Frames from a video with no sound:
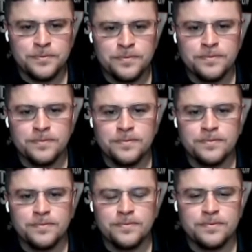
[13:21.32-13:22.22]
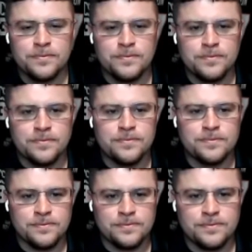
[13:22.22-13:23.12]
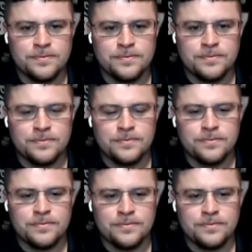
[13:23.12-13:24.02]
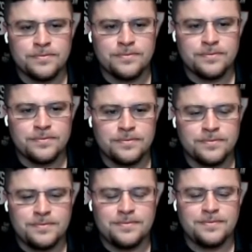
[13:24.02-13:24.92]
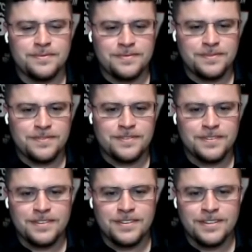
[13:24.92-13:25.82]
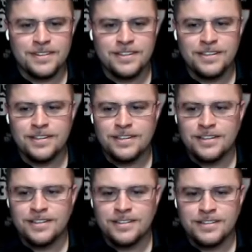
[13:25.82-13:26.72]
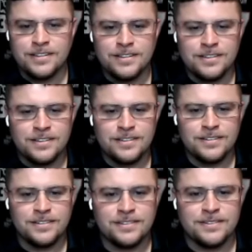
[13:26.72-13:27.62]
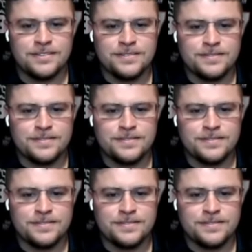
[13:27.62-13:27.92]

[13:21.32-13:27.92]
(silent)